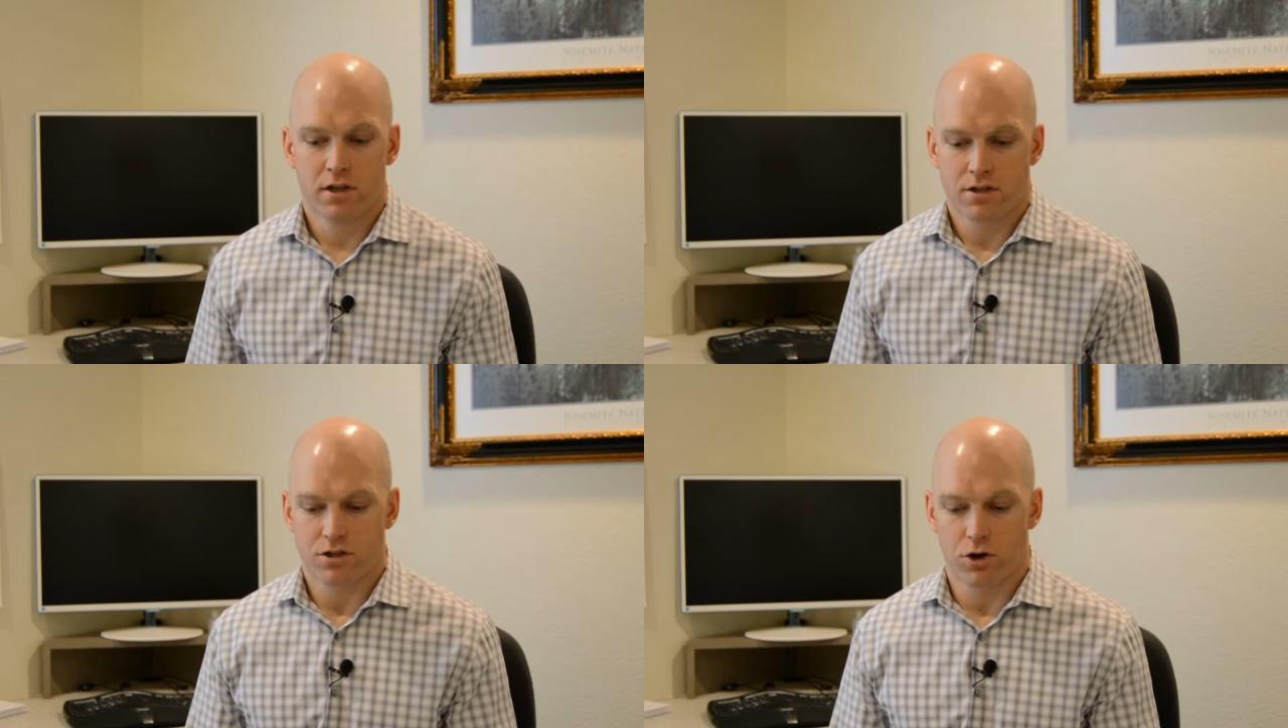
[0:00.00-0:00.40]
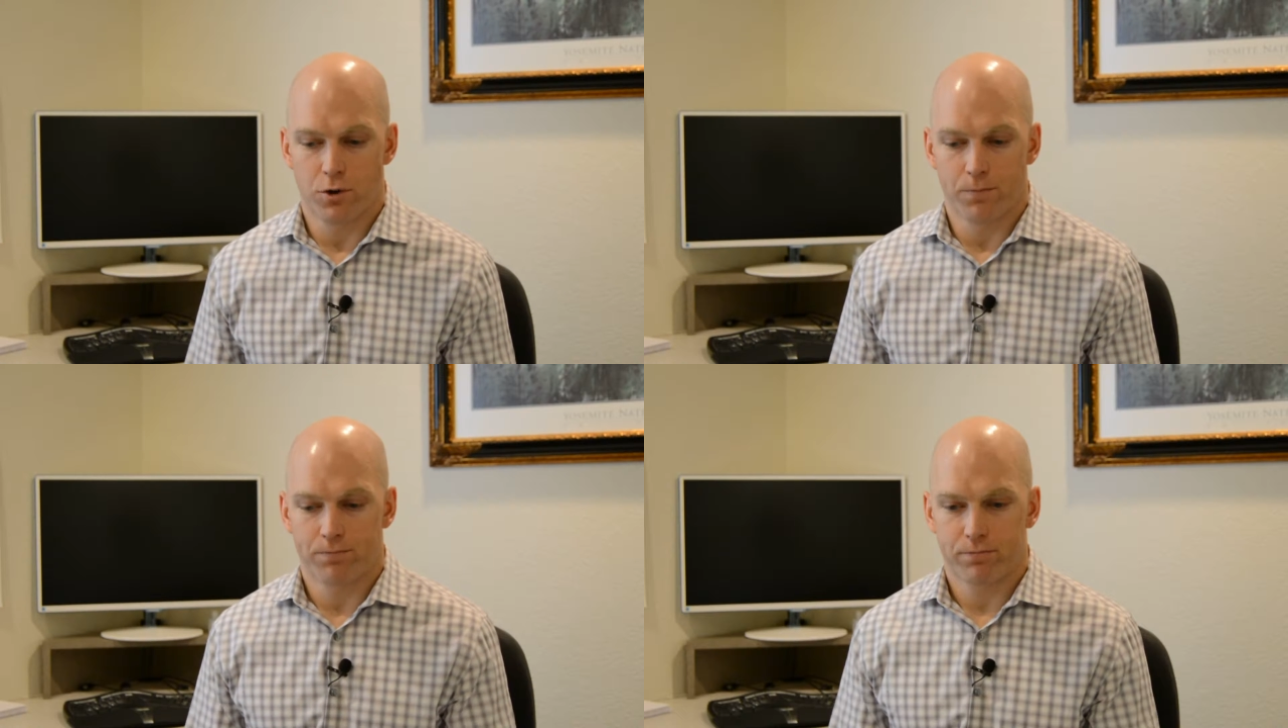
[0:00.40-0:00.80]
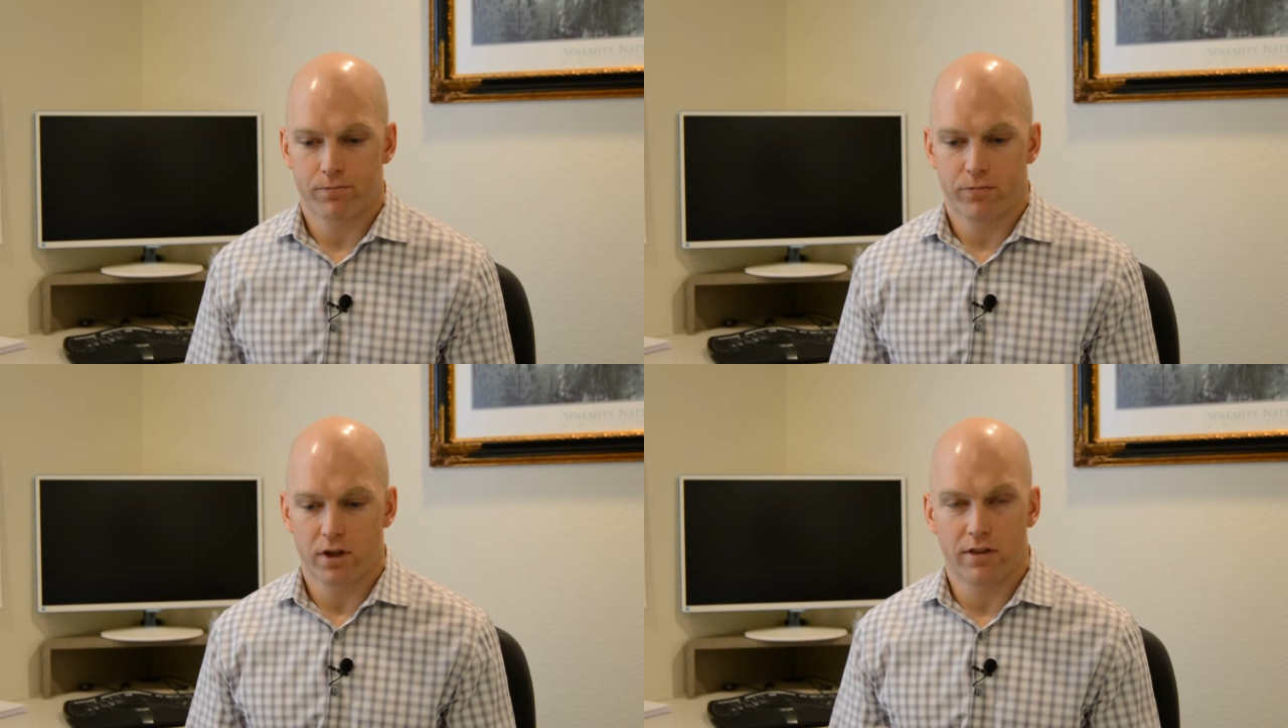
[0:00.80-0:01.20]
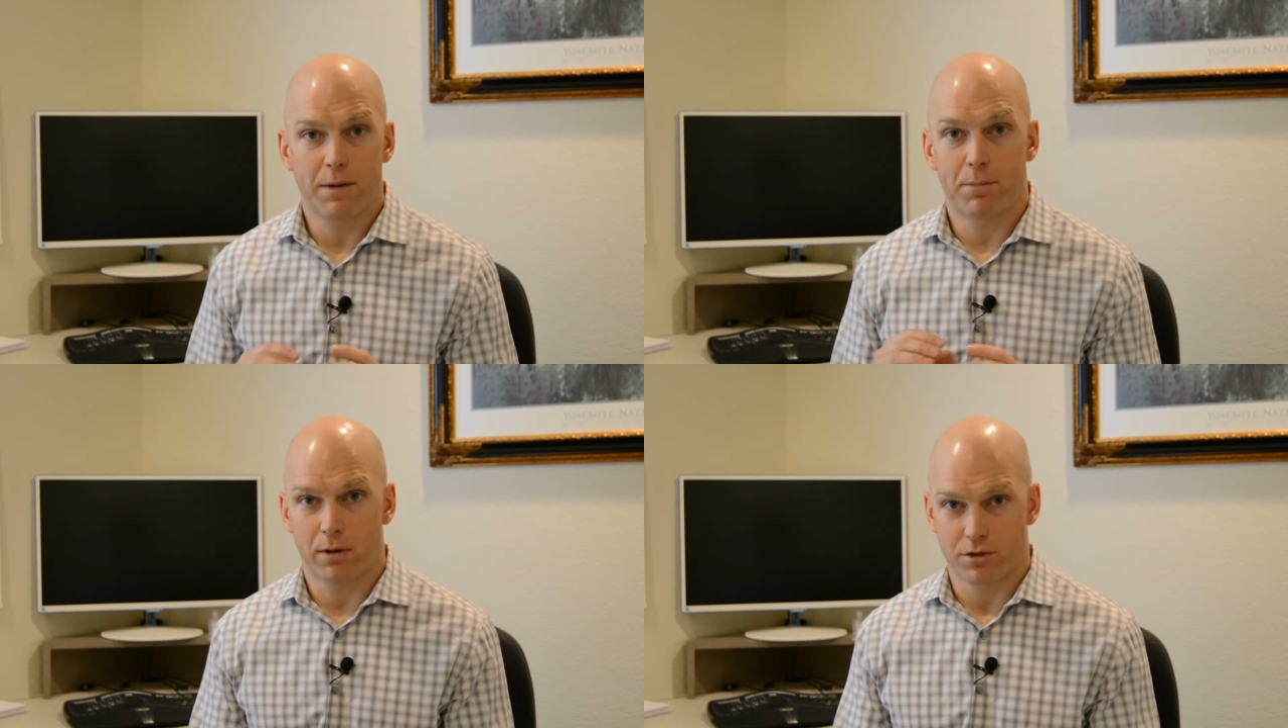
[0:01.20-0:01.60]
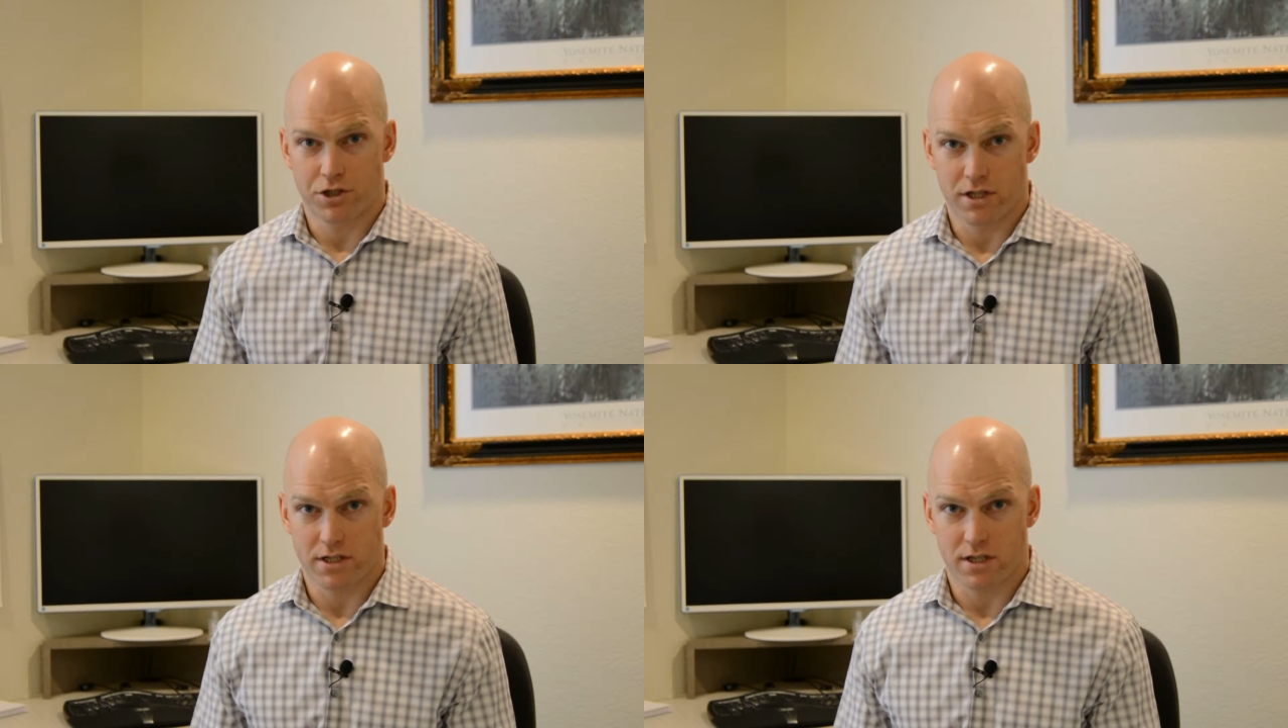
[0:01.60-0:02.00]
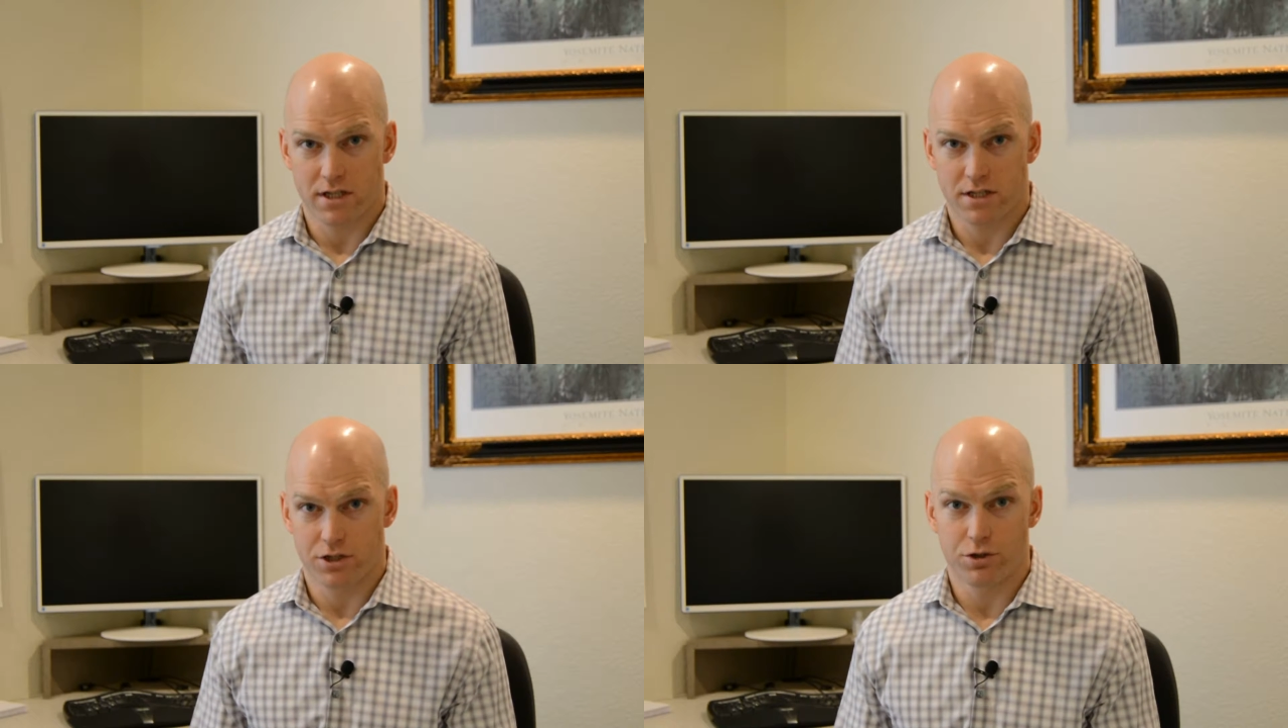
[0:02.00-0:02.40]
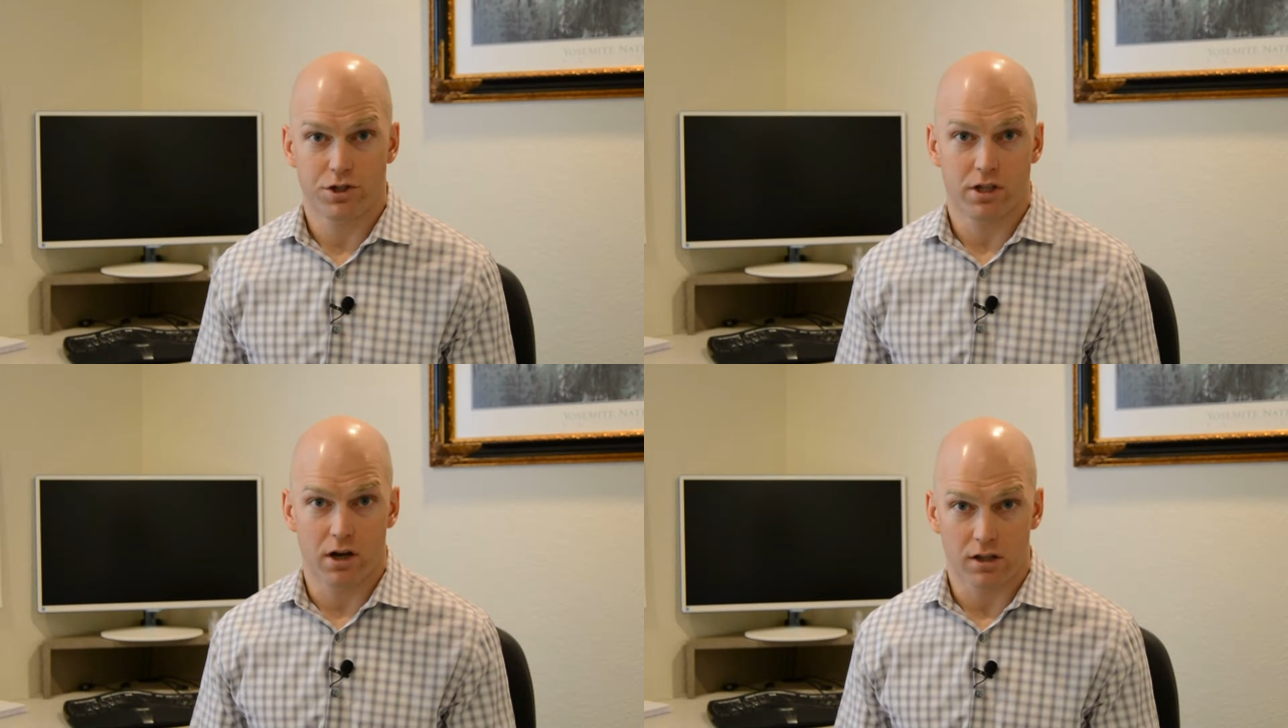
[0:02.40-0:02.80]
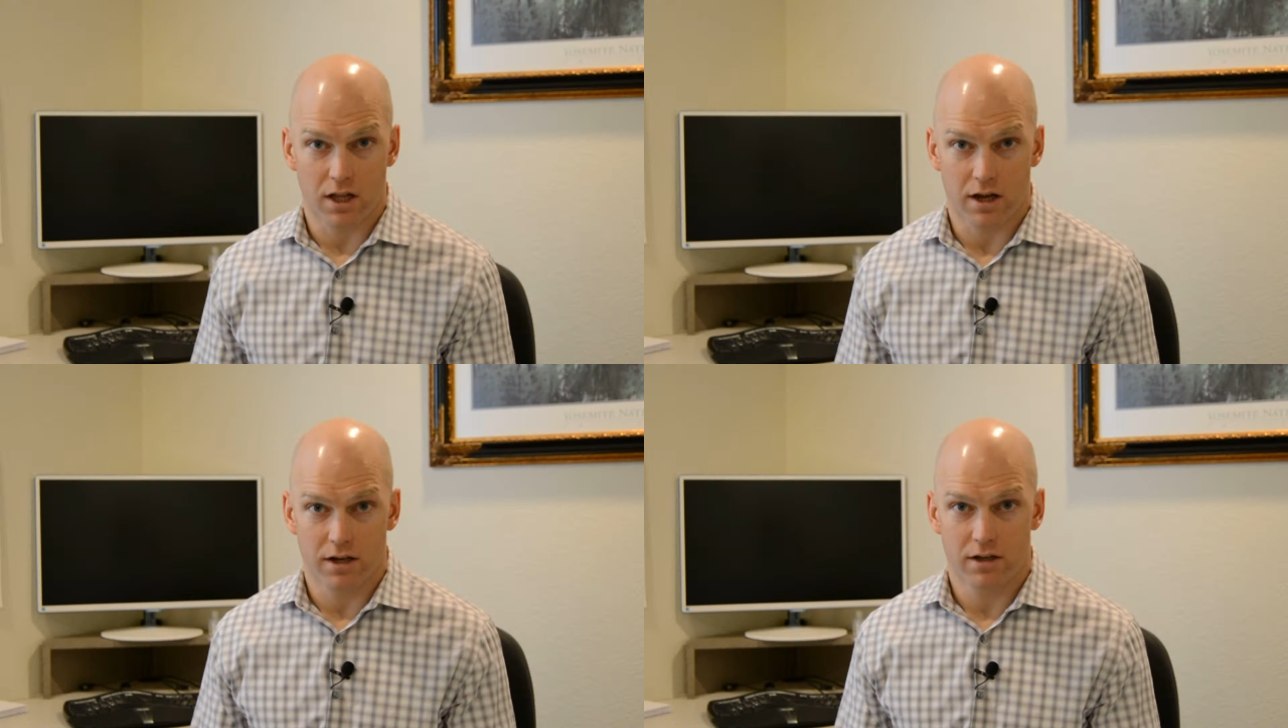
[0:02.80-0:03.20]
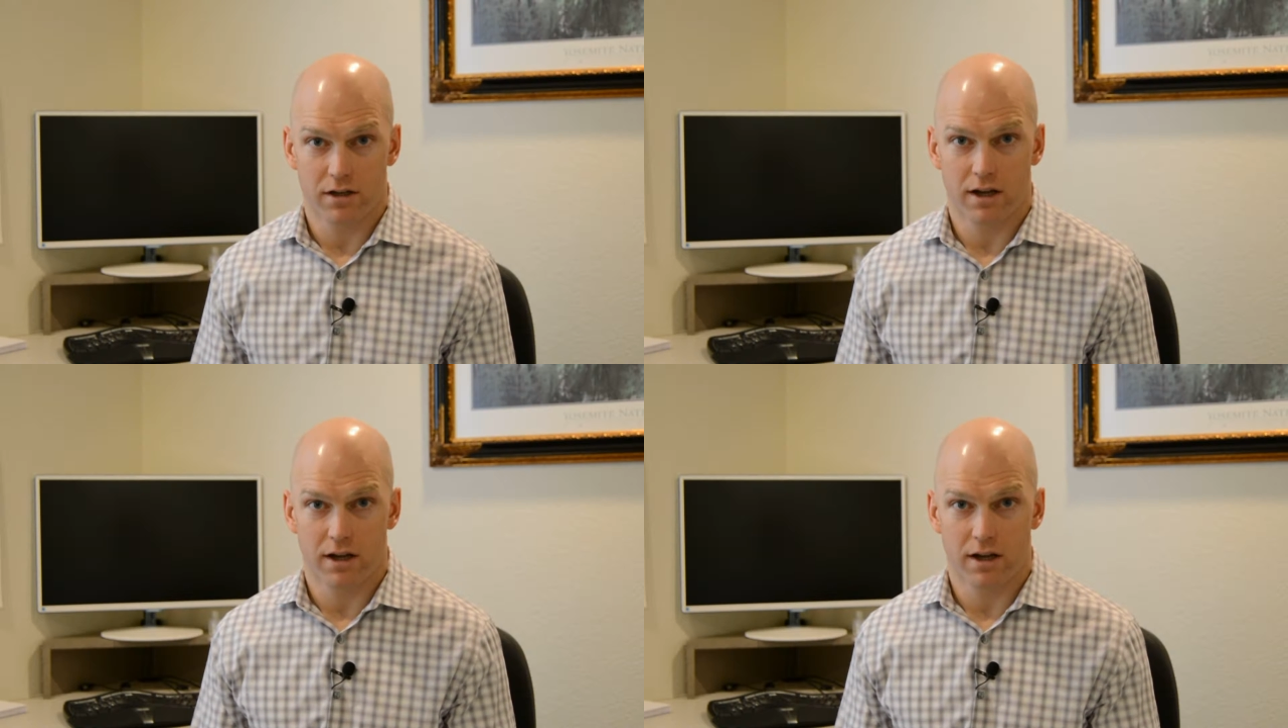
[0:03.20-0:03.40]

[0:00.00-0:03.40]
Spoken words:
So they publish this list usually online,